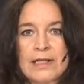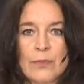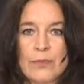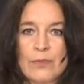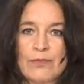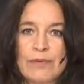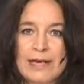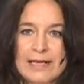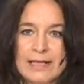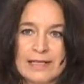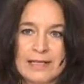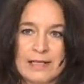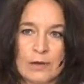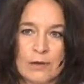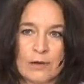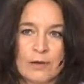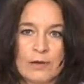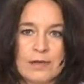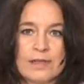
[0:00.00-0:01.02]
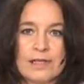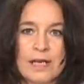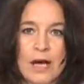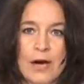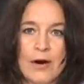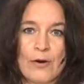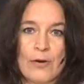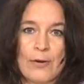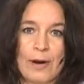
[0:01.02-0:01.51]
The Brits
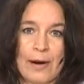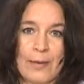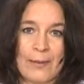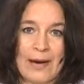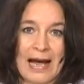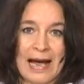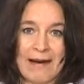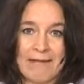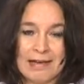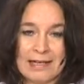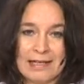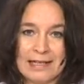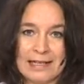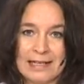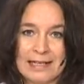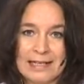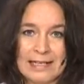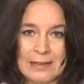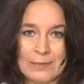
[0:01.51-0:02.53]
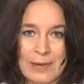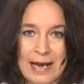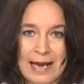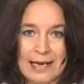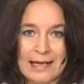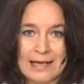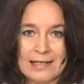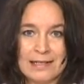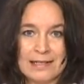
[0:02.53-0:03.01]
also apparently
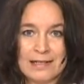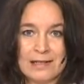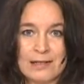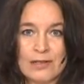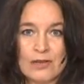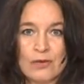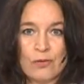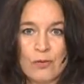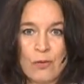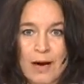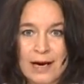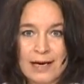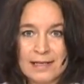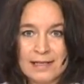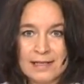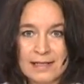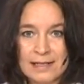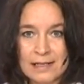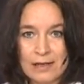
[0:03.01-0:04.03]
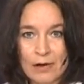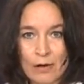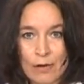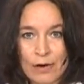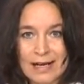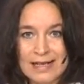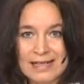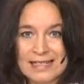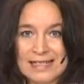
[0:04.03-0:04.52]
spend twice as
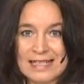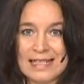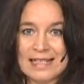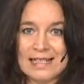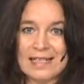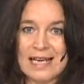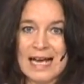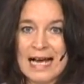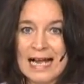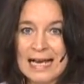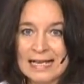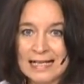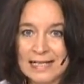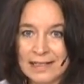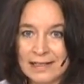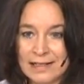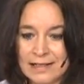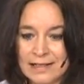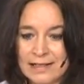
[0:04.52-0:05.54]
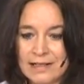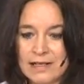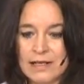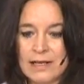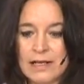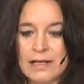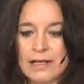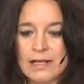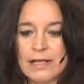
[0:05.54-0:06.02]
long as the Italians
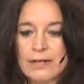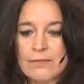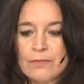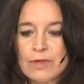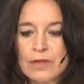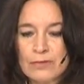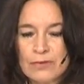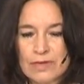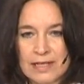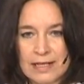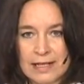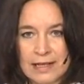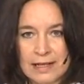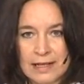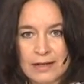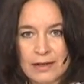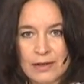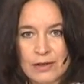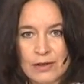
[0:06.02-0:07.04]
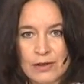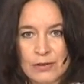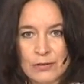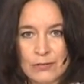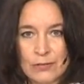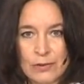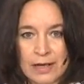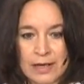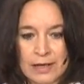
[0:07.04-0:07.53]
commuting
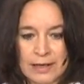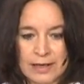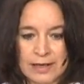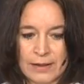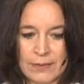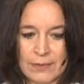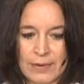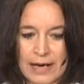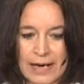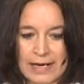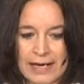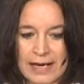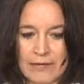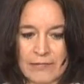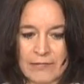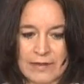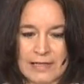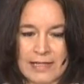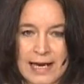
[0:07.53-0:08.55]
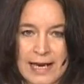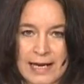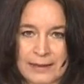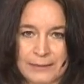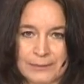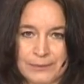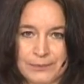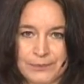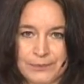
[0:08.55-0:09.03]
to work and back every
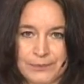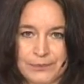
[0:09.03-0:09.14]
day.